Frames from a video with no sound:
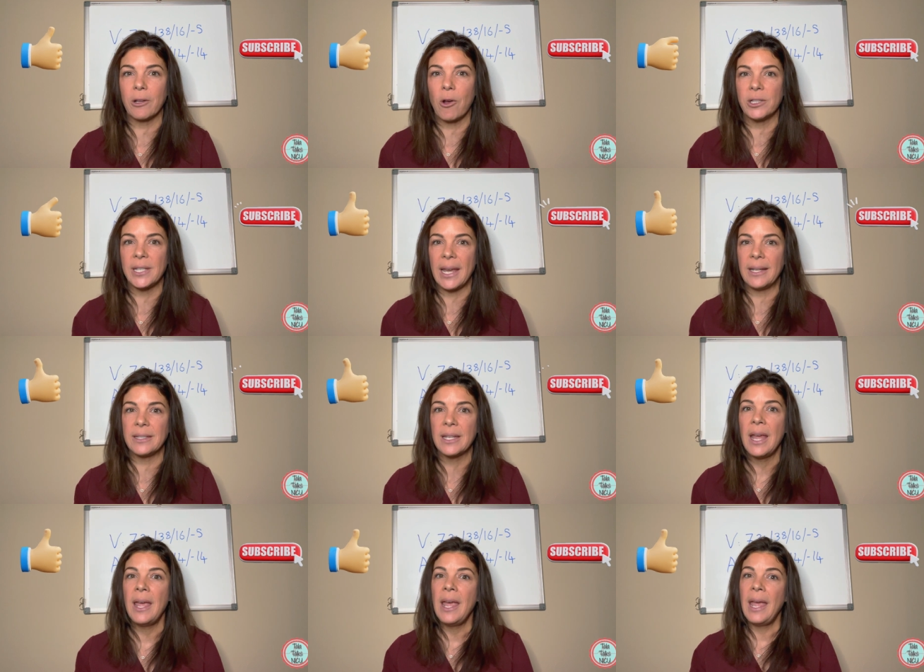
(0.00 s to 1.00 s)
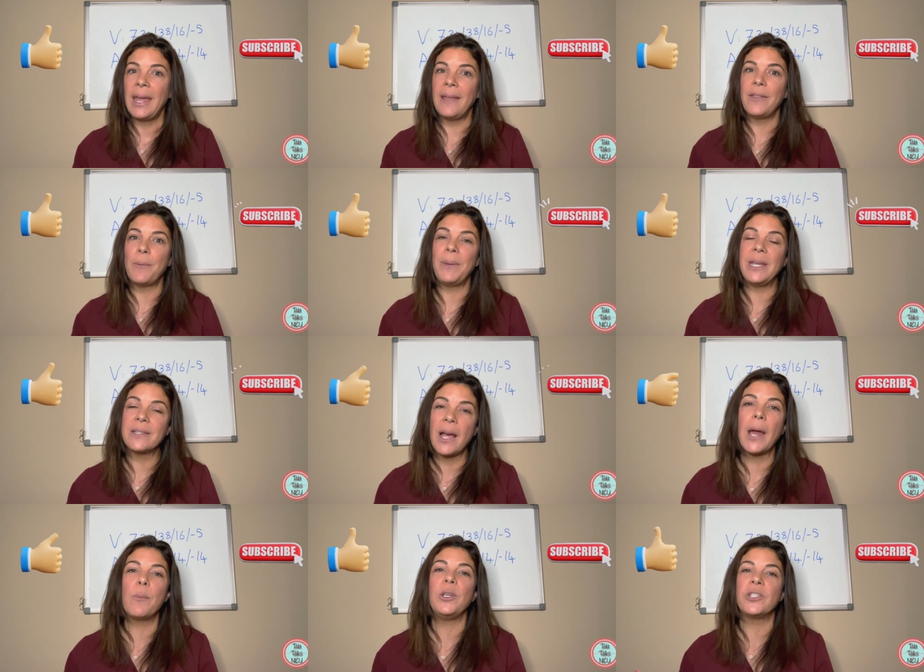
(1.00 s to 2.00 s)
content. In the
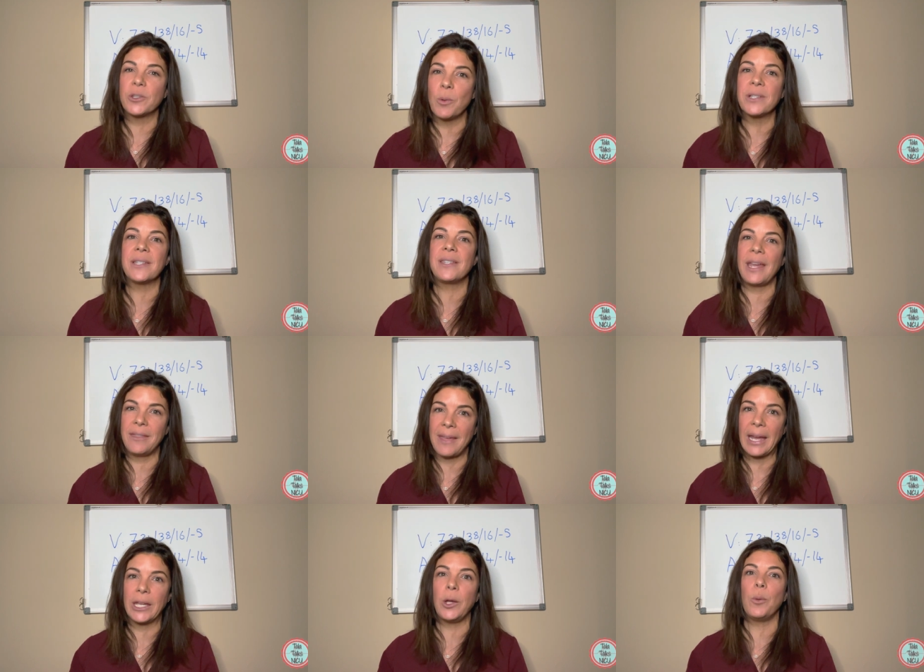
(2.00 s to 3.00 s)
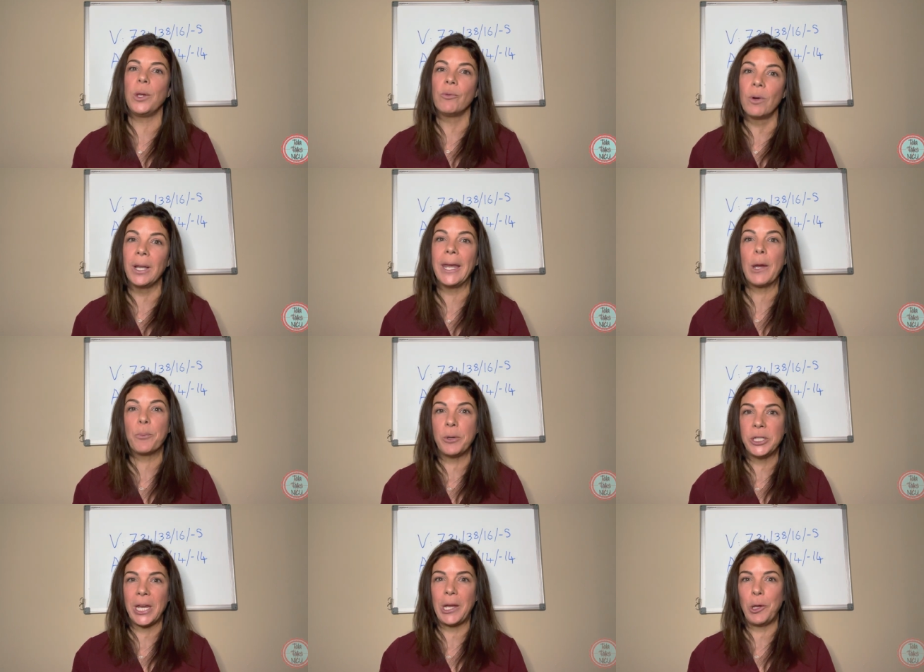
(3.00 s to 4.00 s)
meantime, we just want to say thank you. We really
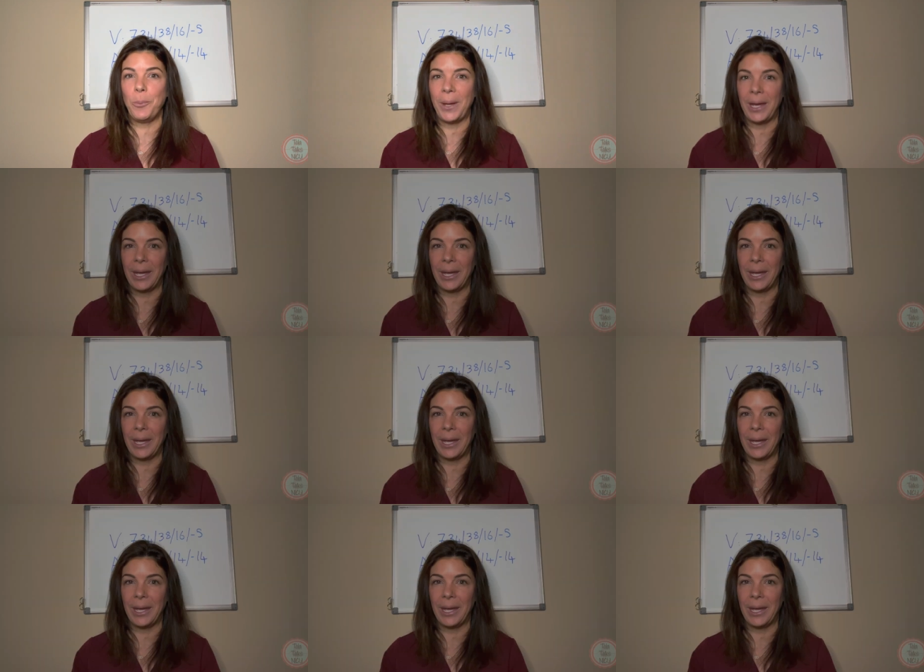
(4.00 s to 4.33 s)
appreciate you being